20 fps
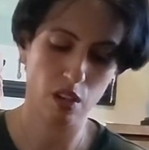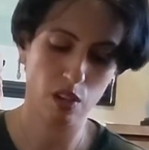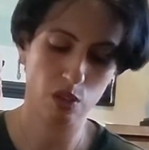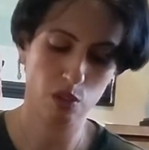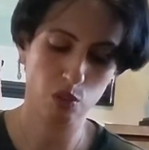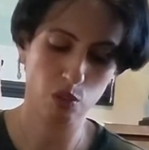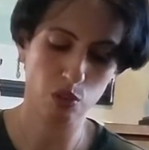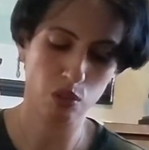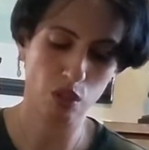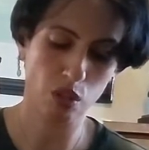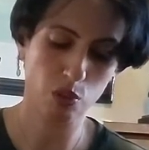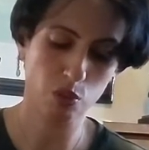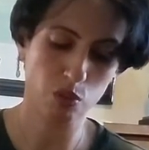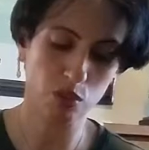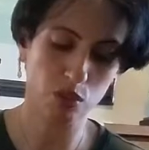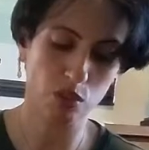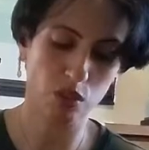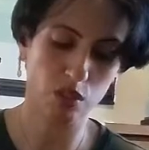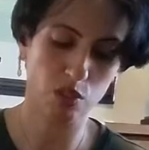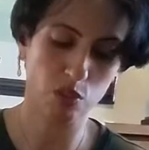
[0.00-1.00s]
so it's
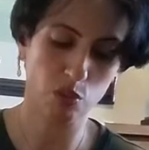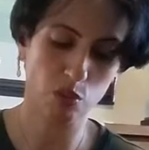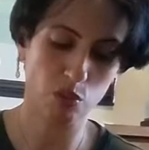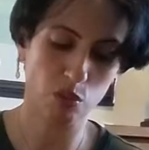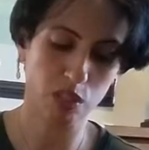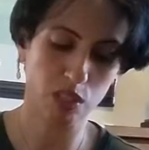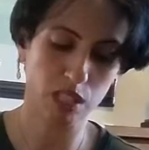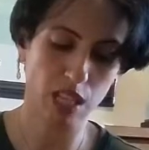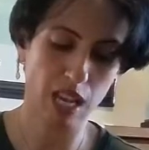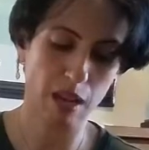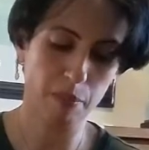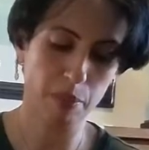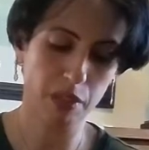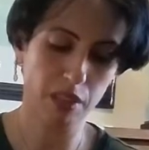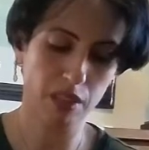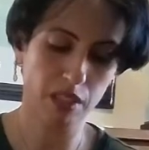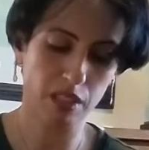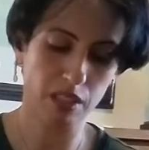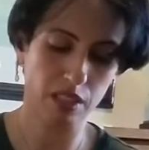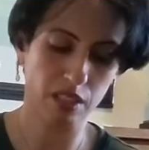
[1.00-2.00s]
outside. So what's
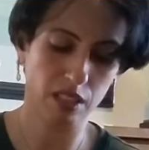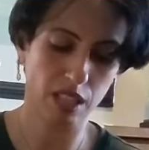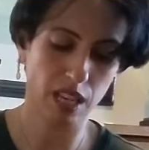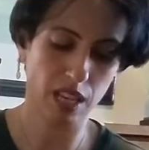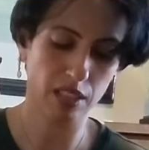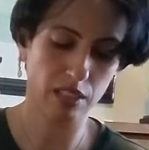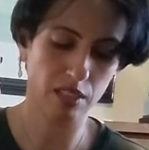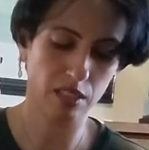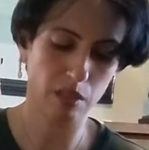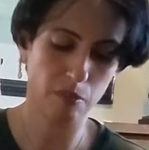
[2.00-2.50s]
happening in that?